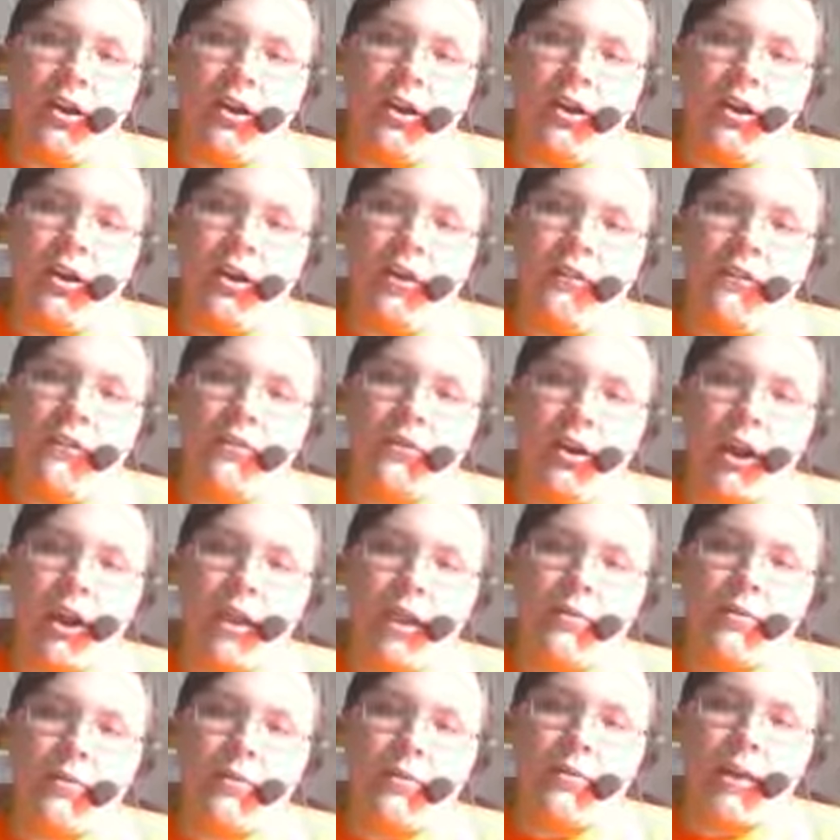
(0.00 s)
of
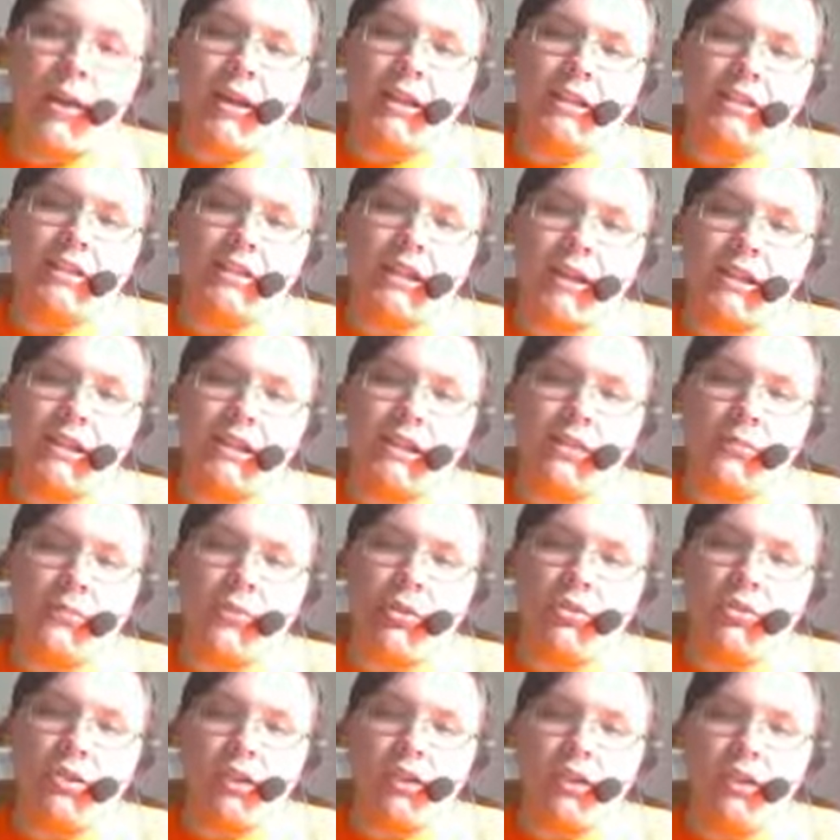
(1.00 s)
April May's
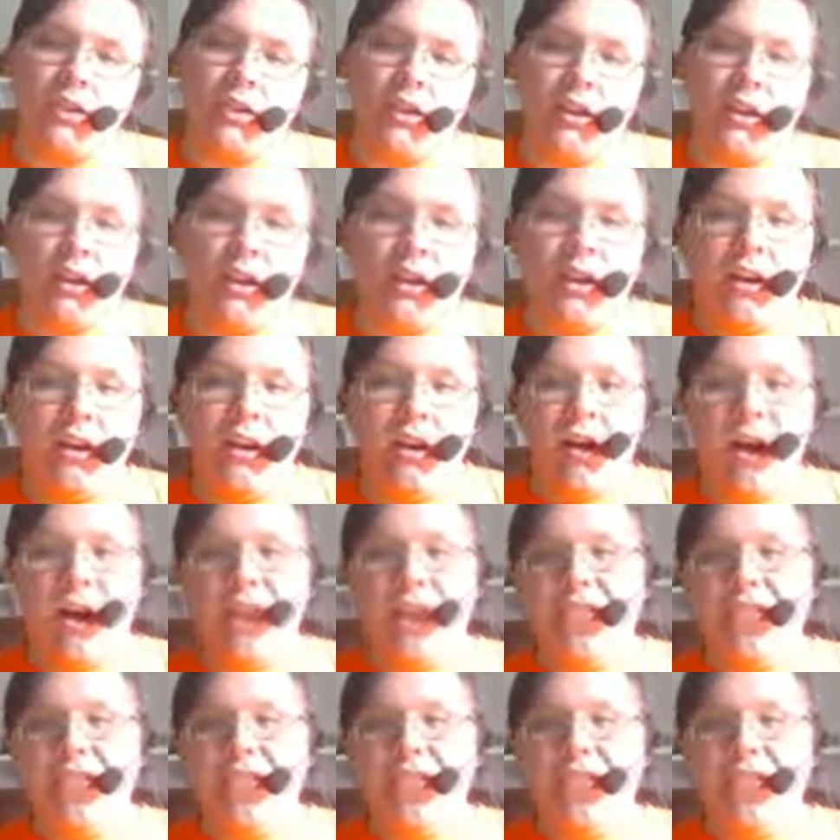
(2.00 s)
testimony. I